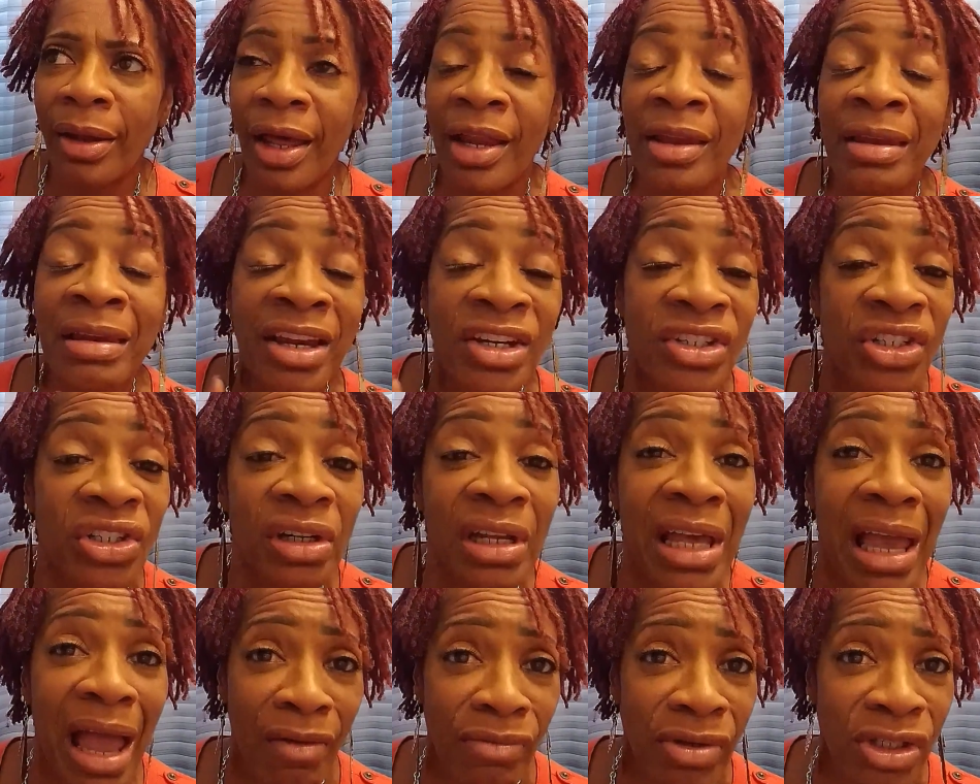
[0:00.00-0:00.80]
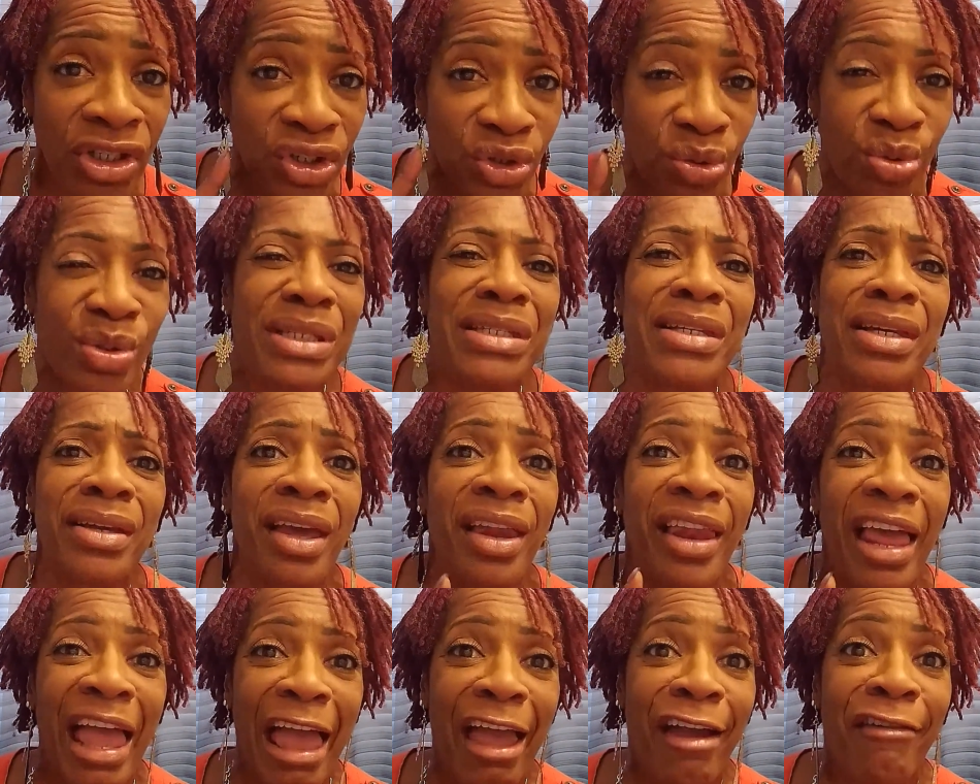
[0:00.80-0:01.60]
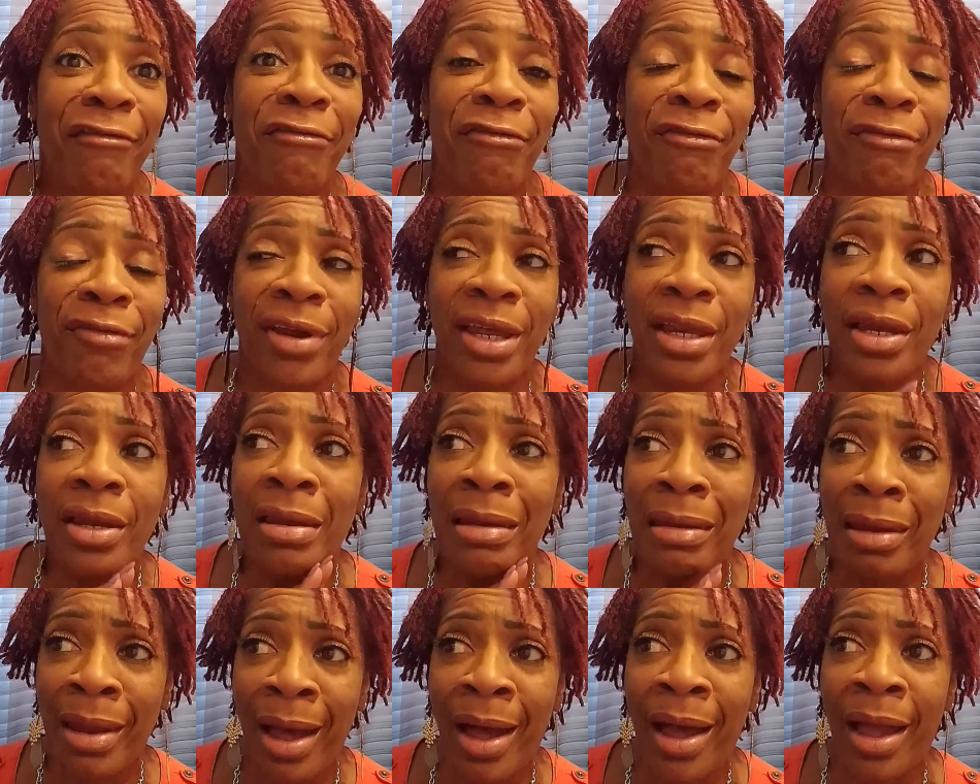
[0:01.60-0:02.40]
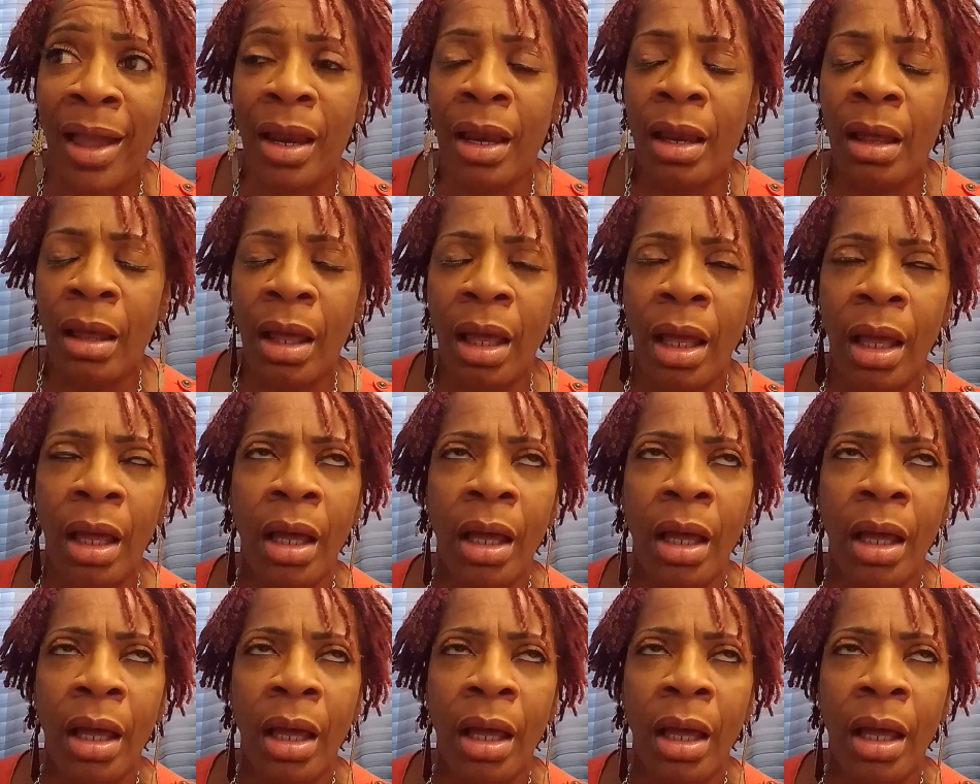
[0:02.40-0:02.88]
Initially, I was twisting it every night